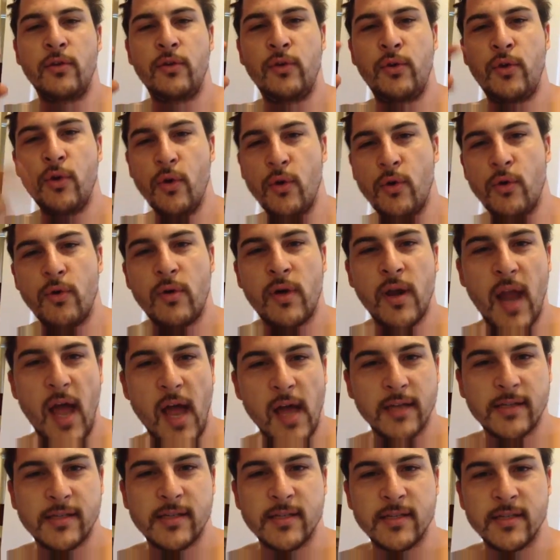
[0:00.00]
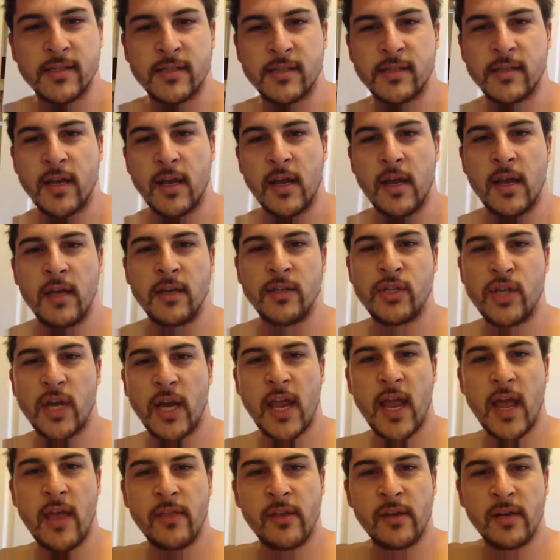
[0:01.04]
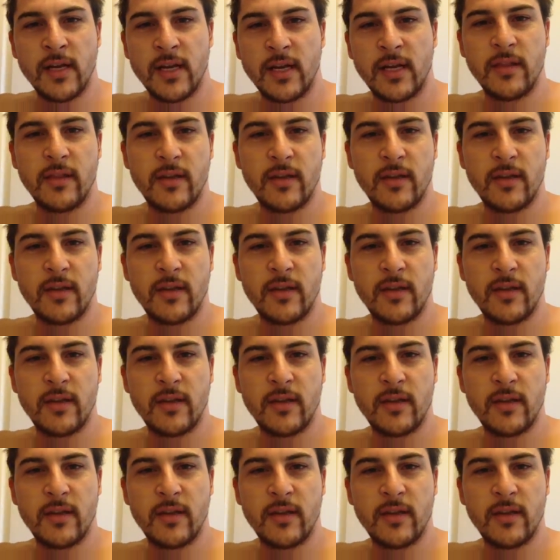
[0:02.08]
Google glasses. Check out the link